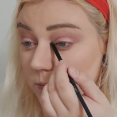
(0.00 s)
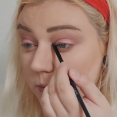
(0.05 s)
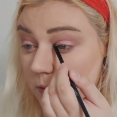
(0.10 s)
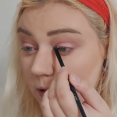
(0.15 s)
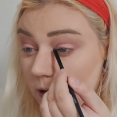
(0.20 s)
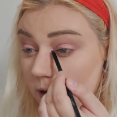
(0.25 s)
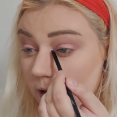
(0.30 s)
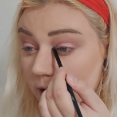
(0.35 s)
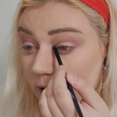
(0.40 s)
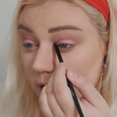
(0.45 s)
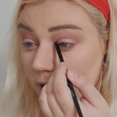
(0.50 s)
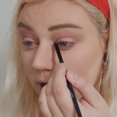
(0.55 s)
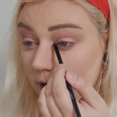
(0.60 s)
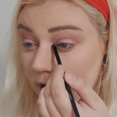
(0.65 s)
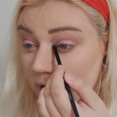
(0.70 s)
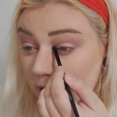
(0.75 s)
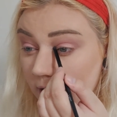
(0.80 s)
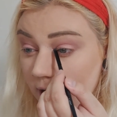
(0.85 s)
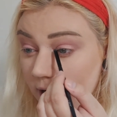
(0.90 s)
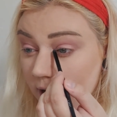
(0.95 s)
But I
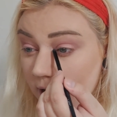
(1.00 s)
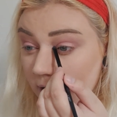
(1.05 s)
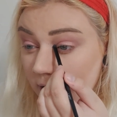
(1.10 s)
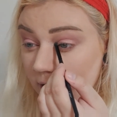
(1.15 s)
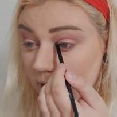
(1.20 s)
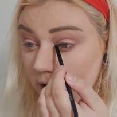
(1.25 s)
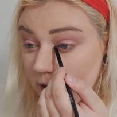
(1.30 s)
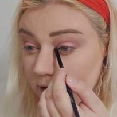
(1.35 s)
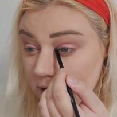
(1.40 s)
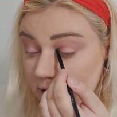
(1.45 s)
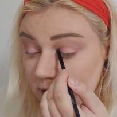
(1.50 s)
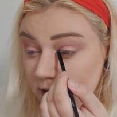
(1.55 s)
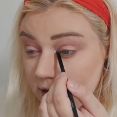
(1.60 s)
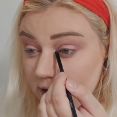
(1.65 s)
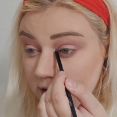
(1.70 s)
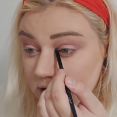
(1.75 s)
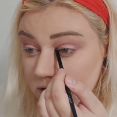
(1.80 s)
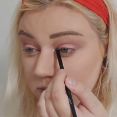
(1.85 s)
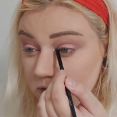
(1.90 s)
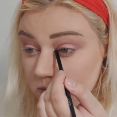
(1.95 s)

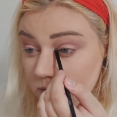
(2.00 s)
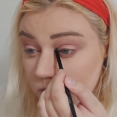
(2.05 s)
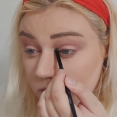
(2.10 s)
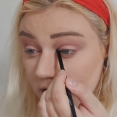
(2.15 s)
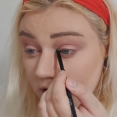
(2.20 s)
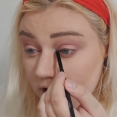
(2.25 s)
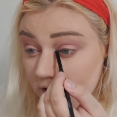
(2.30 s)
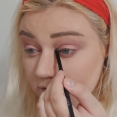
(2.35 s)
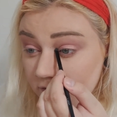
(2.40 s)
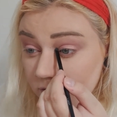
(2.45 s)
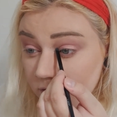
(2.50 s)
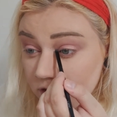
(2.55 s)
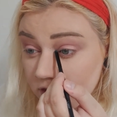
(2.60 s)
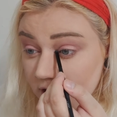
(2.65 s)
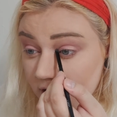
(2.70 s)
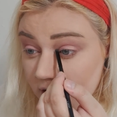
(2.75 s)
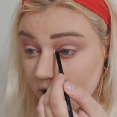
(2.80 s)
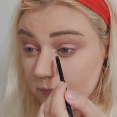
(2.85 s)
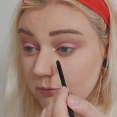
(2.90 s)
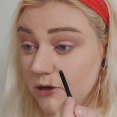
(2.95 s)
need to be more careful with
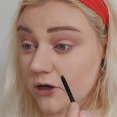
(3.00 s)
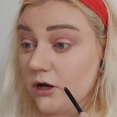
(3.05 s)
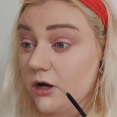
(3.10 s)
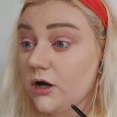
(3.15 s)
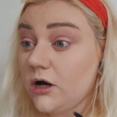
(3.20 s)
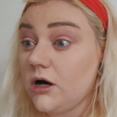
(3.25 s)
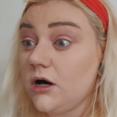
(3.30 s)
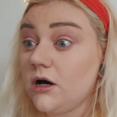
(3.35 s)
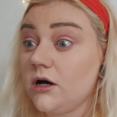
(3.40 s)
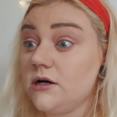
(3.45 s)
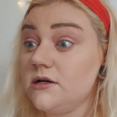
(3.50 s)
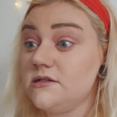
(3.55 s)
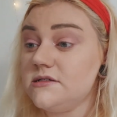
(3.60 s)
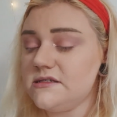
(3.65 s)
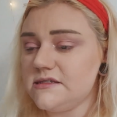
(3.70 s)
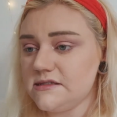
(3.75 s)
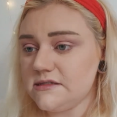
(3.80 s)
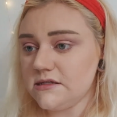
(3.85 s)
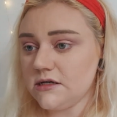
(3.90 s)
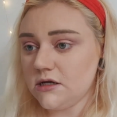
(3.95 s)
that
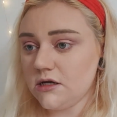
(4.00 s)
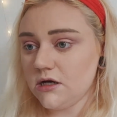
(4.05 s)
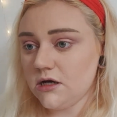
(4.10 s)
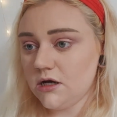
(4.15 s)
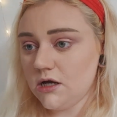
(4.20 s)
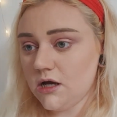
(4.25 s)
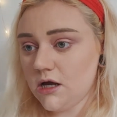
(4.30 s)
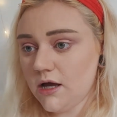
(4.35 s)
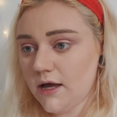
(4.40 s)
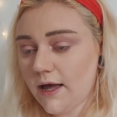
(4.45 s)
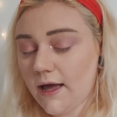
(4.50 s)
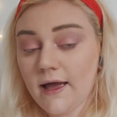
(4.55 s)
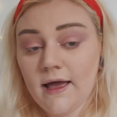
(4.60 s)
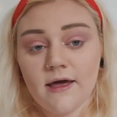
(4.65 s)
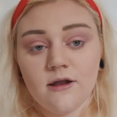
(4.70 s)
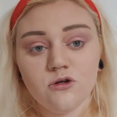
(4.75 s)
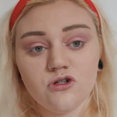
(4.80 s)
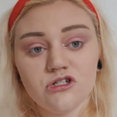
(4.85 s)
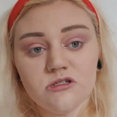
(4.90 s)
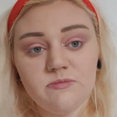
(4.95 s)
because I
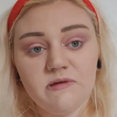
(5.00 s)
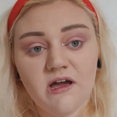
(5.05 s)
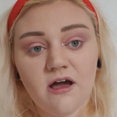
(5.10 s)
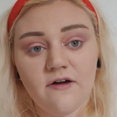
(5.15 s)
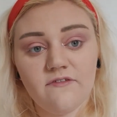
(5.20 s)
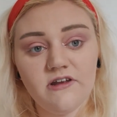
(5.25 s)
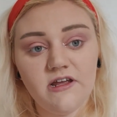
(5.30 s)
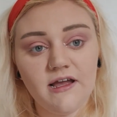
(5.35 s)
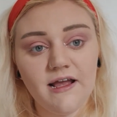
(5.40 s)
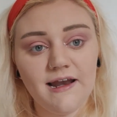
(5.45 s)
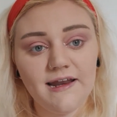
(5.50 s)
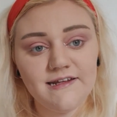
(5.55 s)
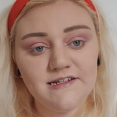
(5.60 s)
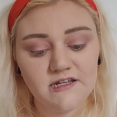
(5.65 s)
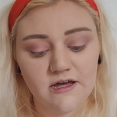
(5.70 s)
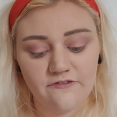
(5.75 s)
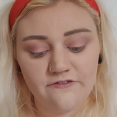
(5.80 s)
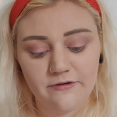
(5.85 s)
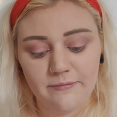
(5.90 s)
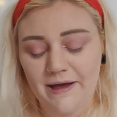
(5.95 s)
cannot just be covered in
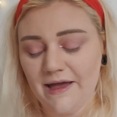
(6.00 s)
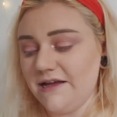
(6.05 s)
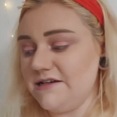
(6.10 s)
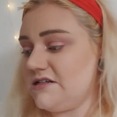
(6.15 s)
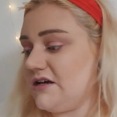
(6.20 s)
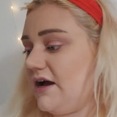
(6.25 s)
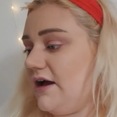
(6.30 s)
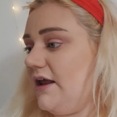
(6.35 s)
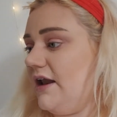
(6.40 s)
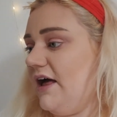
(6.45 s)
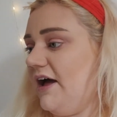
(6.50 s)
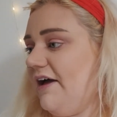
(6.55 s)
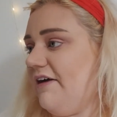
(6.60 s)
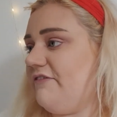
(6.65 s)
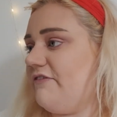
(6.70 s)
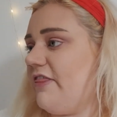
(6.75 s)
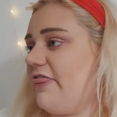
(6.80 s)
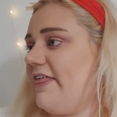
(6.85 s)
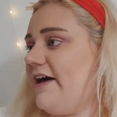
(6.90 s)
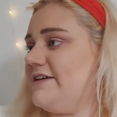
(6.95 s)
glitter for my entire
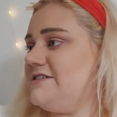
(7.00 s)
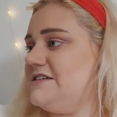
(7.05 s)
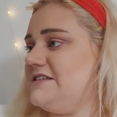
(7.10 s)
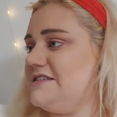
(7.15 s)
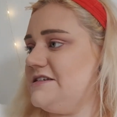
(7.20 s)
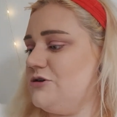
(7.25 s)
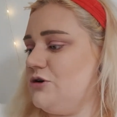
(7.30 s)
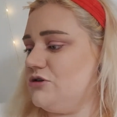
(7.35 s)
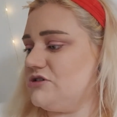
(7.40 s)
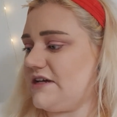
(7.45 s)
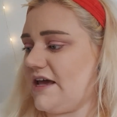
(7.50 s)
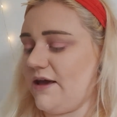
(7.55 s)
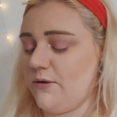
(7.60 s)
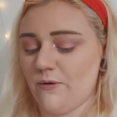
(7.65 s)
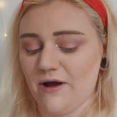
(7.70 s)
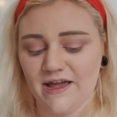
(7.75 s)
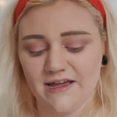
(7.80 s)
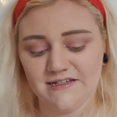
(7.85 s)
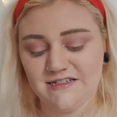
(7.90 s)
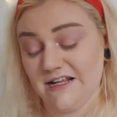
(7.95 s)
life. That is not a
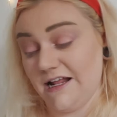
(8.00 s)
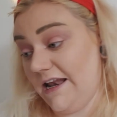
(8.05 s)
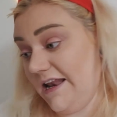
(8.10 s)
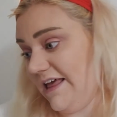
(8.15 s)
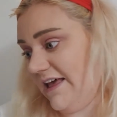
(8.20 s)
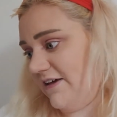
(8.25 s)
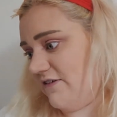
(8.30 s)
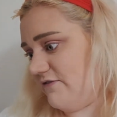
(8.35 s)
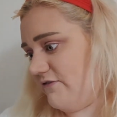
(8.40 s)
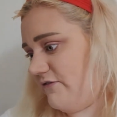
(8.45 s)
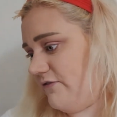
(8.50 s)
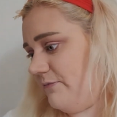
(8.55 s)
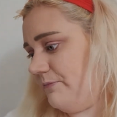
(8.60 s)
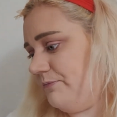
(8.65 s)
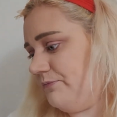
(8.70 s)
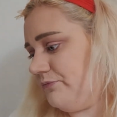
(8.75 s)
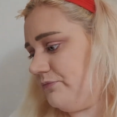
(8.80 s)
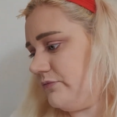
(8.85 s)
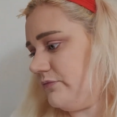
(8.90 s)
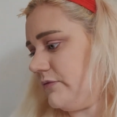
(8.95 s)
way to live.
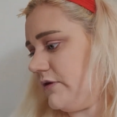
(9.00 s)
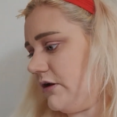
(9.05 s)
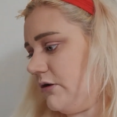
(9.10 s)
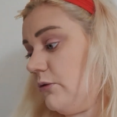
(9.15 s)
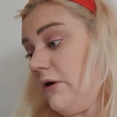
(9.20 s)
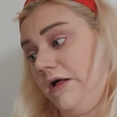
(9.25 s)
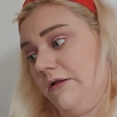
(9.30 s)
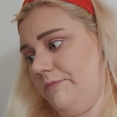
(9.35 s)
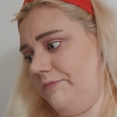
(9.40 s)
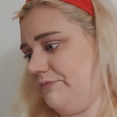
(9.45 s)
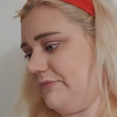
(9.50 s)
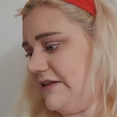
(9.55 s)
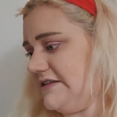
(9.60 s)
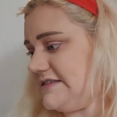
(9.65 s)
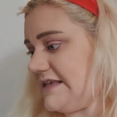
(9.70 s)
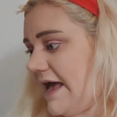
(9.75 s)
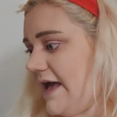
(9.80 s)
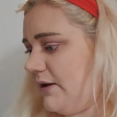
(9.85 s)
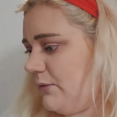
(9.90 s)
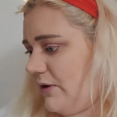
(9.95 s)
Well,
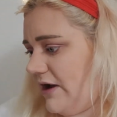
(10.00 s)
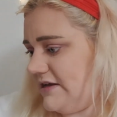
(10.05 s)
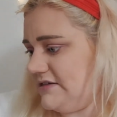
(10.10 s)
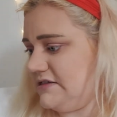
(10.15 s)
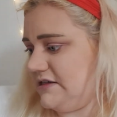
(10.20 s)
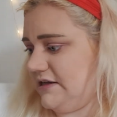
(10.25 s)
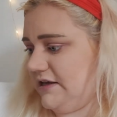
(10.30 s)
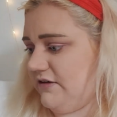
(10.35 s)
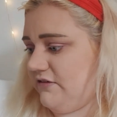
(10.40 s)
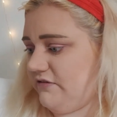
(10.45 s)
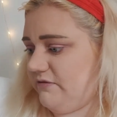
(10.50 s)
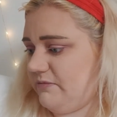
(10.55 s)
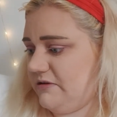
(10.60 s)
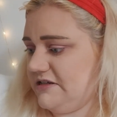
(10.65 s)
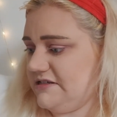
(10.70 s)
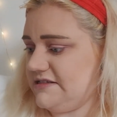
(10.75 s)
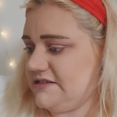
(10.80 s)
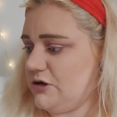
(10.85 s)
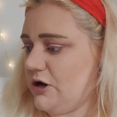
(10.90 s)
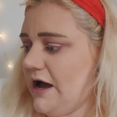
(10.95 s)
it's a way to live,
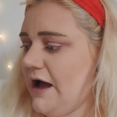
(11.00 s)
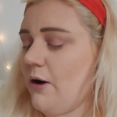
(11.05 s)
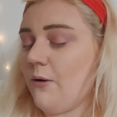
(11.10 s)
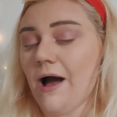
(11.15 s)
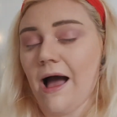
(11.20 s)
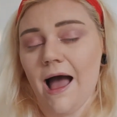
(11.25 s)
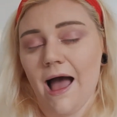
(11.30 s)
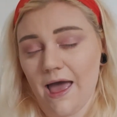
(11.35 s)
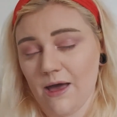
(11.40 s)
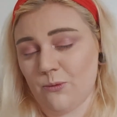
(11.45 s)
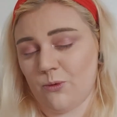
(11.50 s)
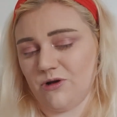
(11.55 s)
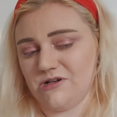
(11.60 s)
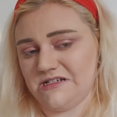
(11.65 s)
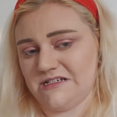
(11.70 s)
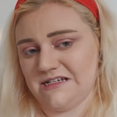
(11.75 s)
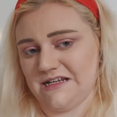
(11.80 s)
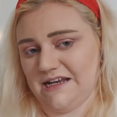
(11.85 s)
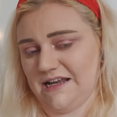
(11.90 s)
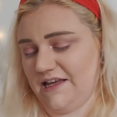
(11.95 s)
but it's not how I want
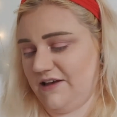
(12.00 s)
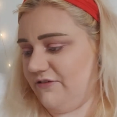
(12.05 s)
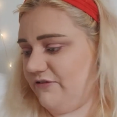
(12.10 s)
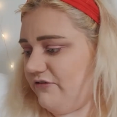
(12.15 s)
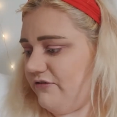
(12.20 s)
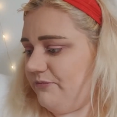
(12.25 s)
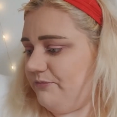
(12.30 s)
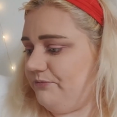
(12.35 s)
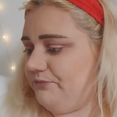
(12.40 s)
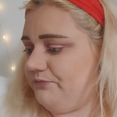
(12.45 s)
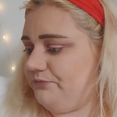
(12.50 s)
to live.